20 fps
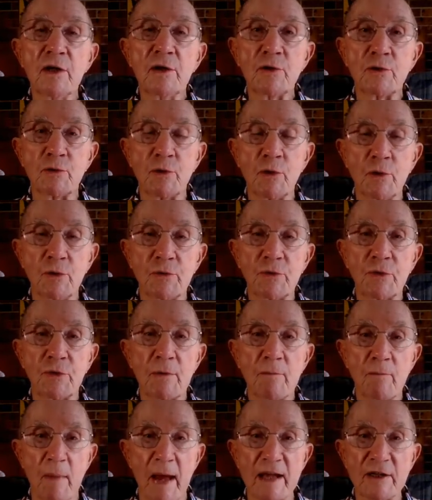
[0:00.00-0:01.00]
truth,
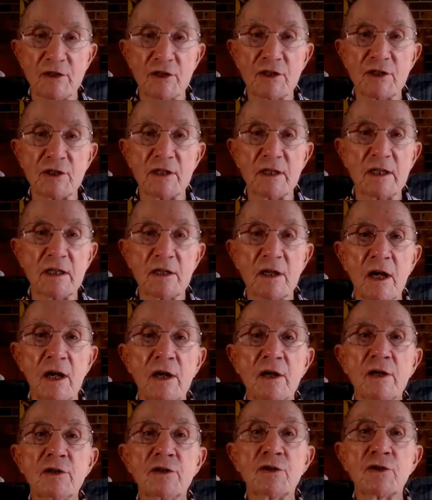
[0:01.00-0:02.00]
majesty,
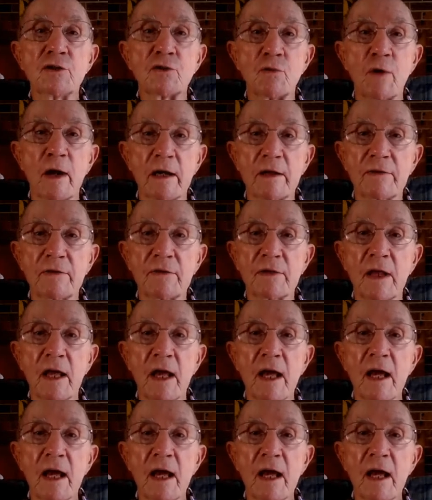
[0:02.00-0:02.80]
strength,